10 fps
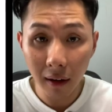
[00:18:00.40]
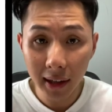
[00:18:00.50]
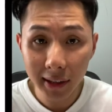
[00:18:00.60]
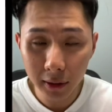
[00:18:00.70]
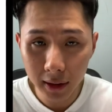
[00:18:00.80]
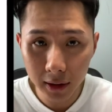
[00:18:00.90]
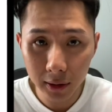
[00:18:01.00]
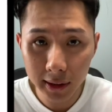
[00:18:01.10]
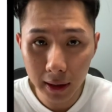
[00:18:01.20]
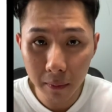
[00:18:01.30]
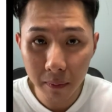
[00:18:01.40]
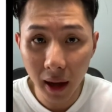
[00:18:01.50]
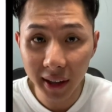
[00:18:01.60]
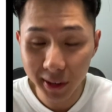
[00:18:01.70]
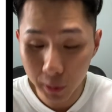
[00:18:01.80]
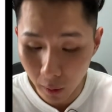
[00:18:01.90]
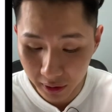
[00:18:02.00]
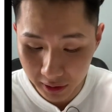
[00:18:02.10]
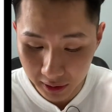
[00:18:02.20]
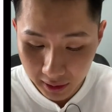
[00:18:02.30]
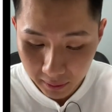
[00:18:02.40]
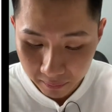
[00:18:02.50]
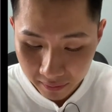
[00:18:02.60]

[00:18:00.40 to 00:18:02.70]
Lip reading: let's look into some past year question.